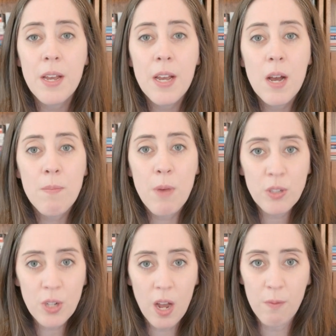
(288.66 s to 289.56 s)

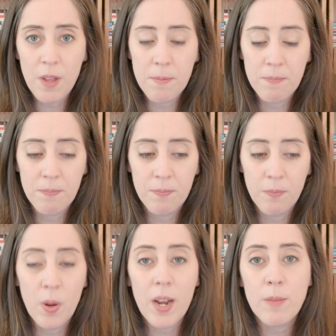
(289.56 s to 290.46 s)
Most often,
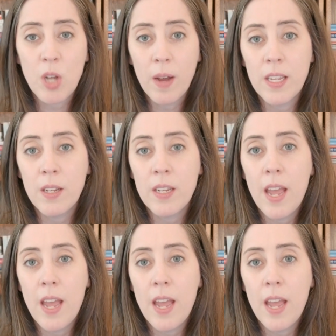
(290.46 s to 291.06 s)
when I'm talking